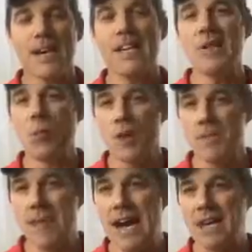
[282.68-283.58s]
And he won
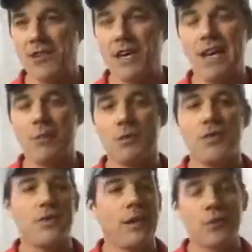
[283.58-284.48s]
the match. And it
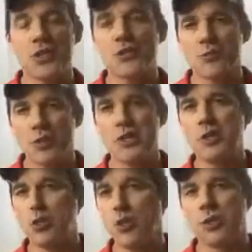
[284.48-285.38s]
was just really
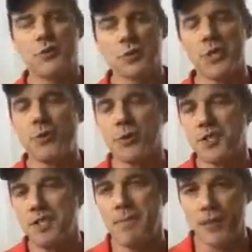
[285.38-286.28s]
cool. And it was really cool to
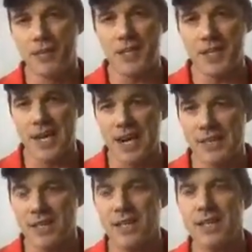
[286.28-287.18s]
see both of these
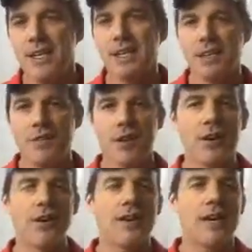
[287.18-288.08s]
guys give
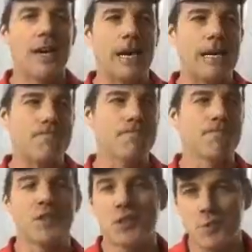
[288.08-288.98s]
their
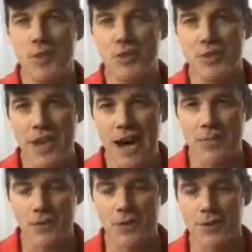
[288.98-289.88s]
speeches
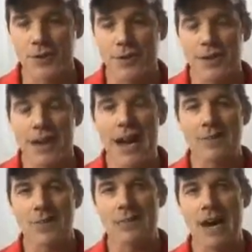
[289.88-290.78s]
after
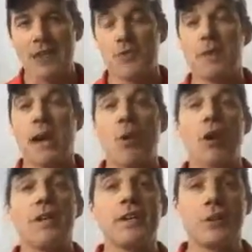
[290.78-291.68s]
the match. But I
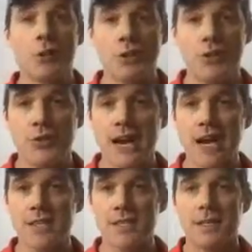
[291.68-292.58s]
want to encourage you
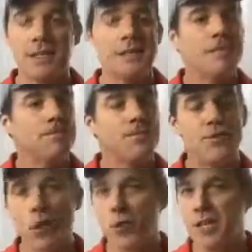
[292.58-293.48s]
guys,
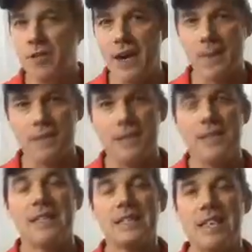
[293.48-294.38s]
don't give up.
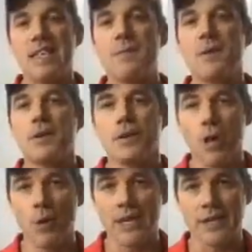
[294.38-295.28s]
Keep
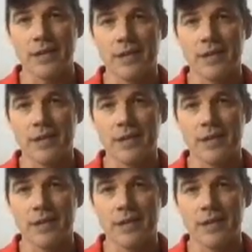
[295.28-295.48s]
going.